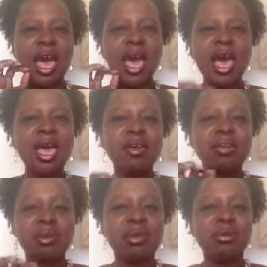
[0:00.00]
I
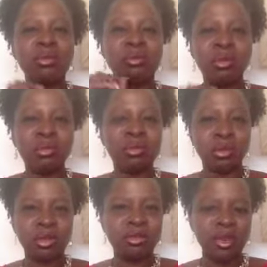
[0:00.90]
don't remember
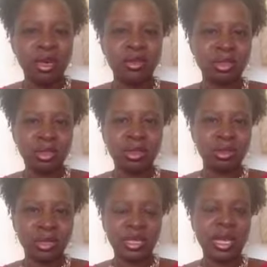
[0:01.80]
you as the
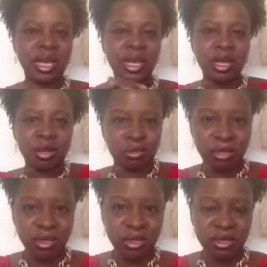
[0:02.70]
girl that I
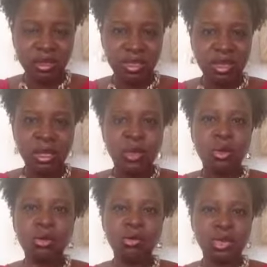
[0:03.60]
helped,
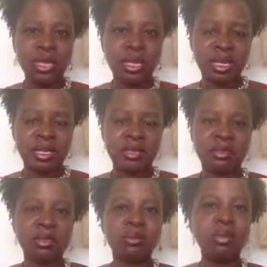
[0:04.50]
who needed
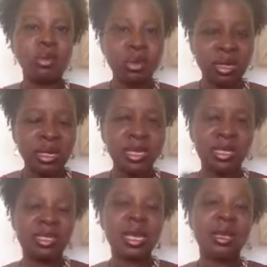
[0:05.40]
support in
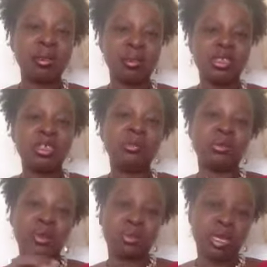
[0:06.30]
a time when she
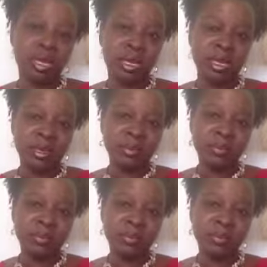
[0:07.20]
was weak.